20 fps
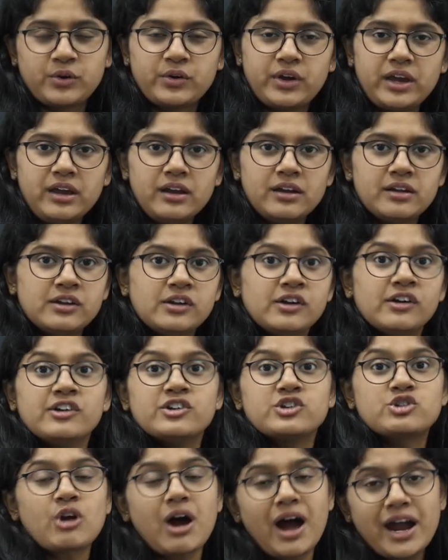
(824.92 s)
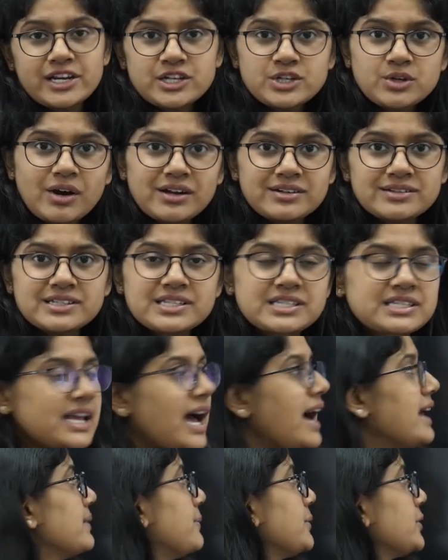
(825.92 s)
Okay? Try to
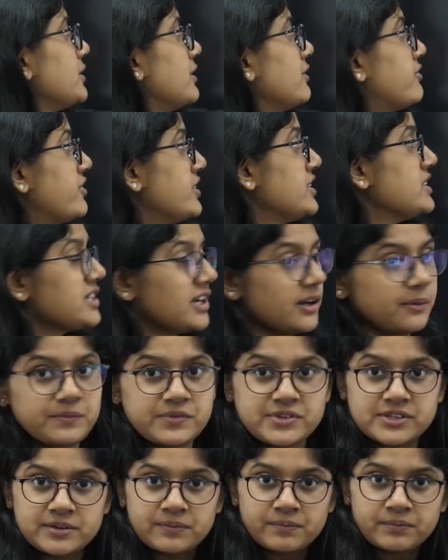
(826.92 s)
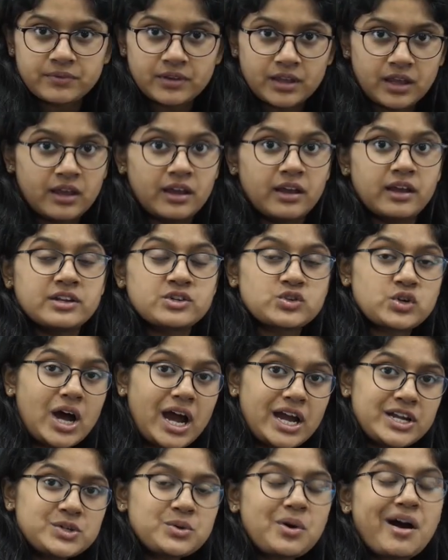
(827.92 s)
understand about the different terms.
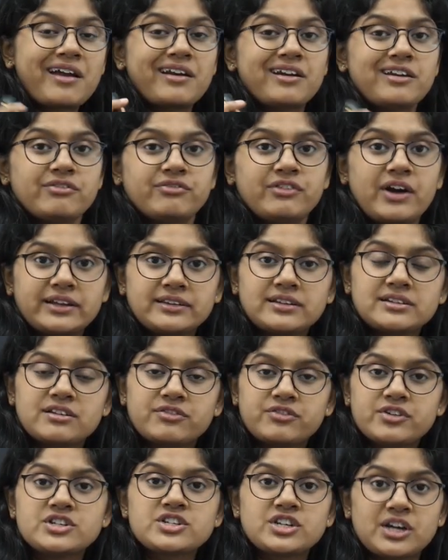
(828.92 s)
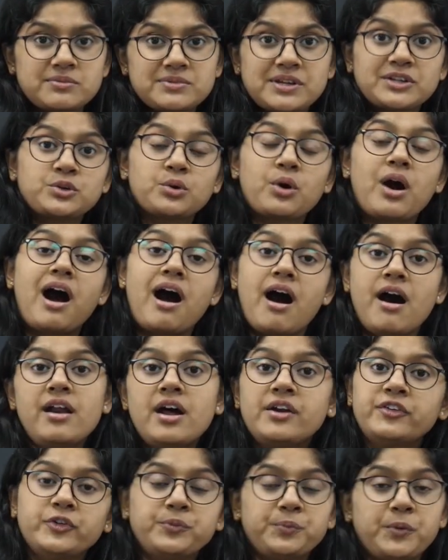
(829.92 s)
Try to identify the different terms that you
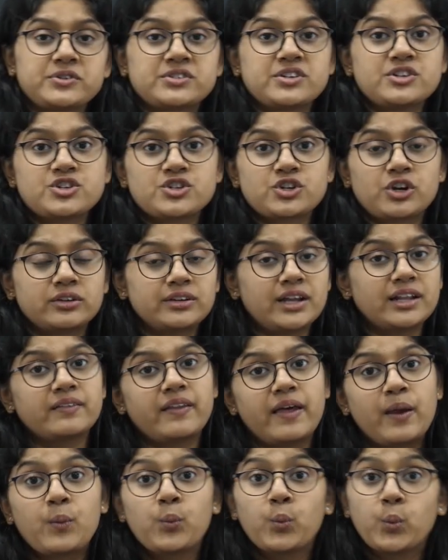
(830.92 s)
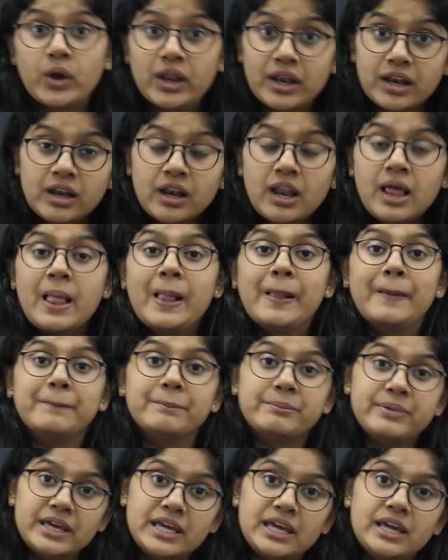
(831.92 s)
are 100% sure that they will
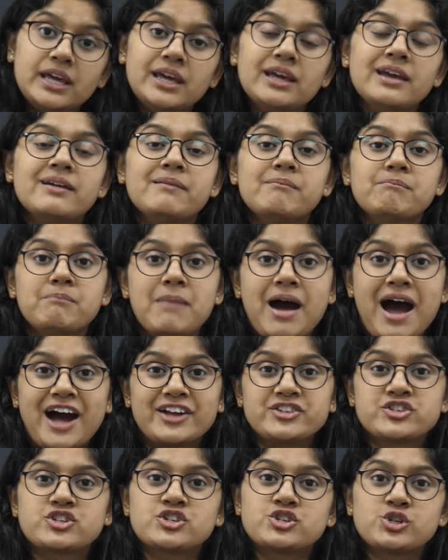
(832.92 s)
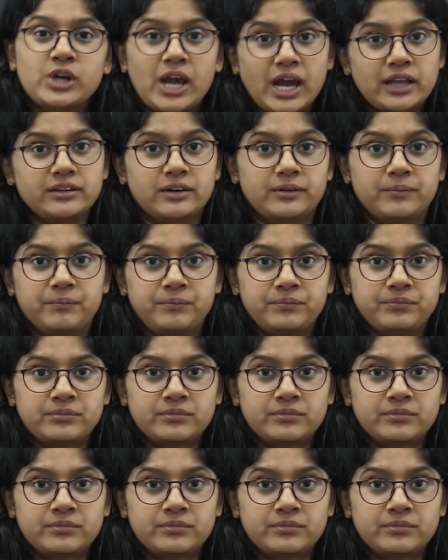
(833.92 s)
be matched together.